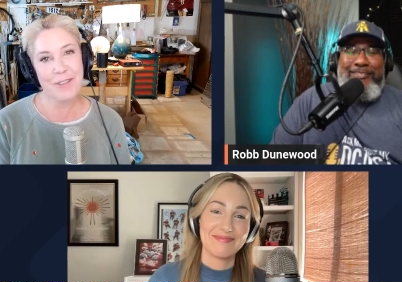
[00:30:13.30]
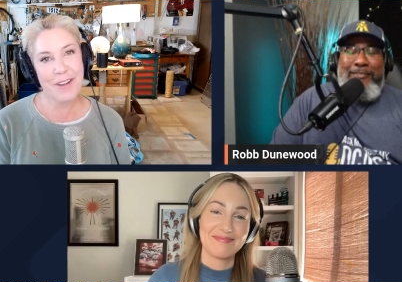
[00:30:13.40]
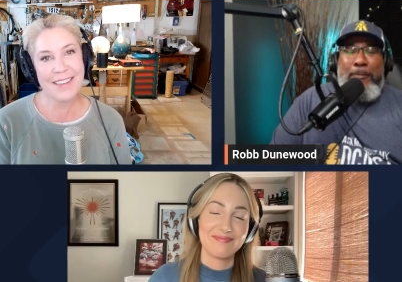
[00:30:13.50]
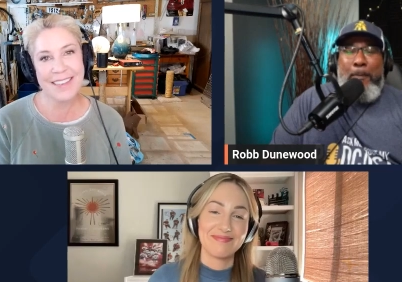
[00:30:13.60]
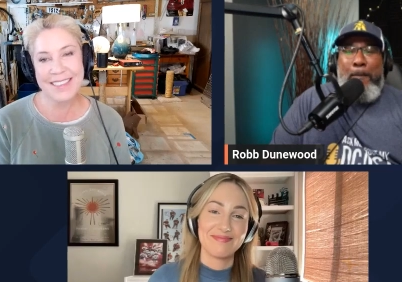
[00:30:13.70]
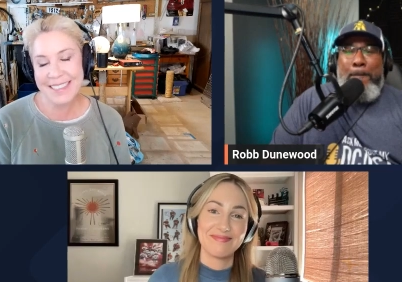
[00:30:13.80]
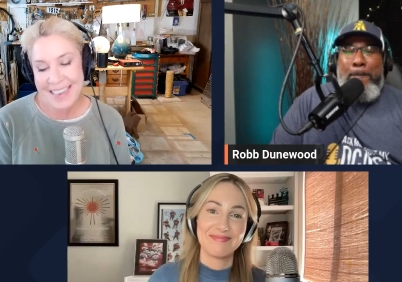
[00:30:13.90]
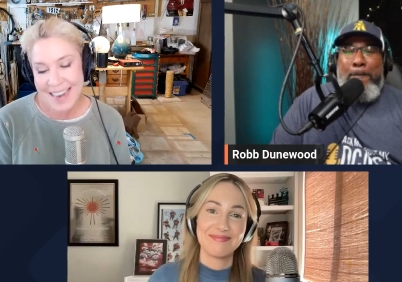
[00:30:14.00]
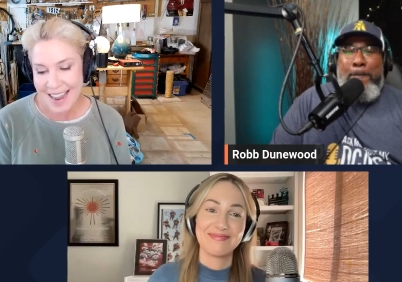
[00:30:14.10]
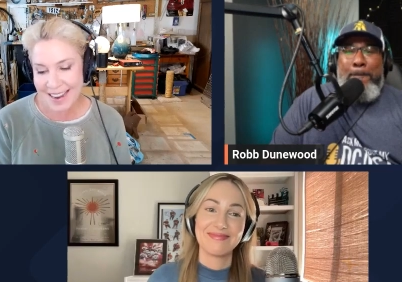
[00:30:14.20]
Speaker 1: joined us
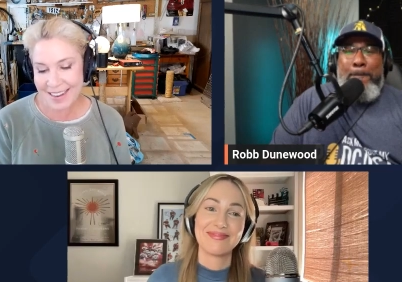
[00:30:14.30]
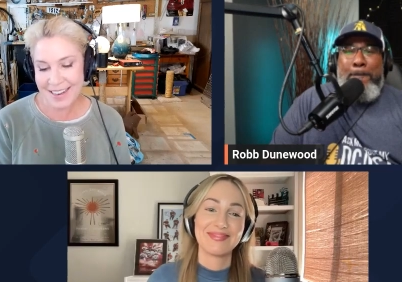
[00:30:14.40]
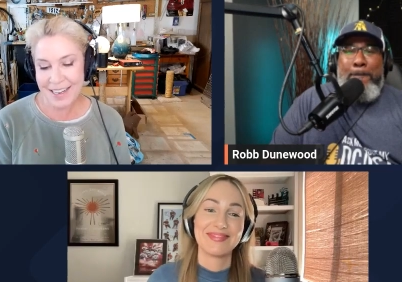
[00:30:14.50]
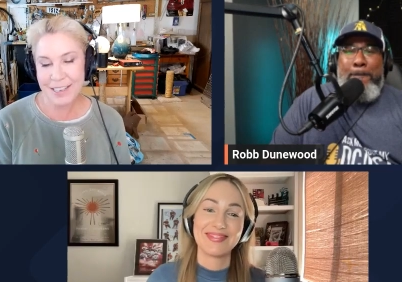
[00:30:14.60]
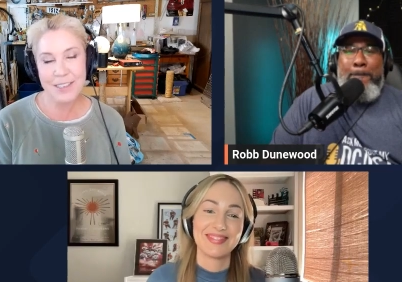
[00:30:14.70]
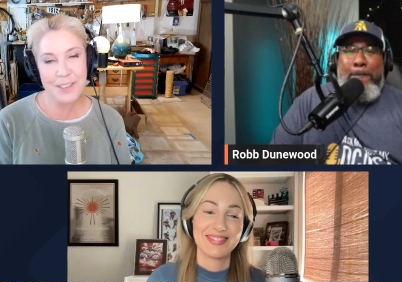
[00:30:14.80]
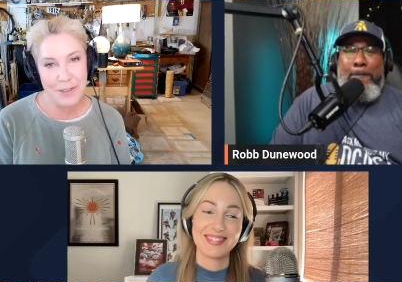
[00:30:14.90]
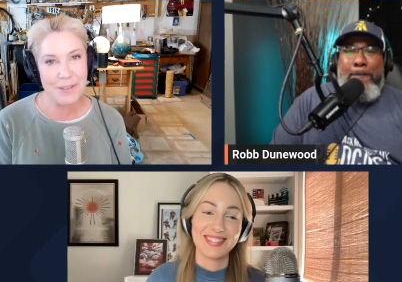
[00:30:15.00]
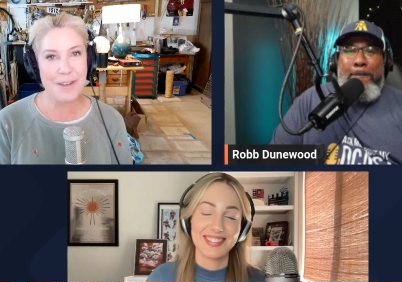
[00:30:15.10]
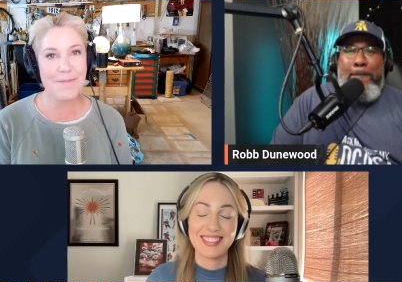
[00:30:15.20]
today. Uh,
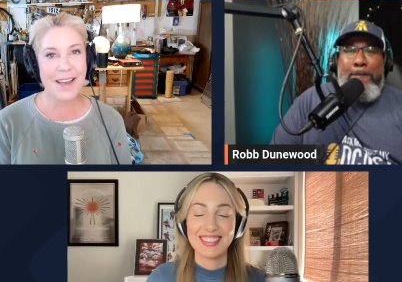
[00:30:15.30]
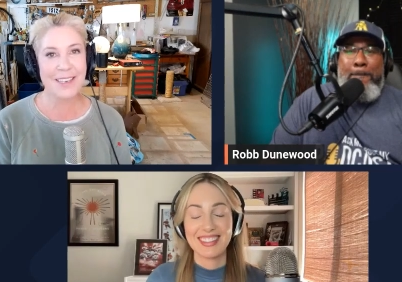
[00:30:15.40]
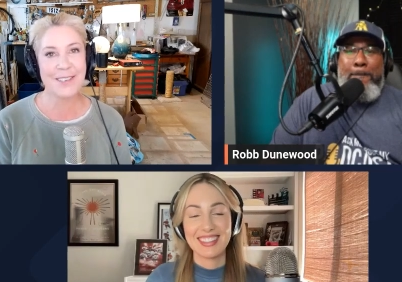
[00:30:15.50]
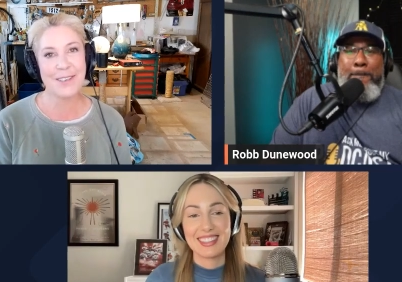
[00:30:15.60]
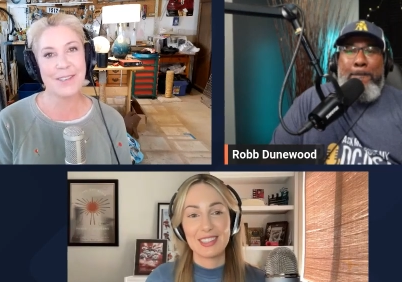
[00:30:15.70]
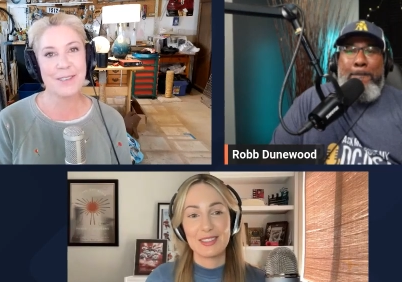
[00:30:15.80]
do come back soon.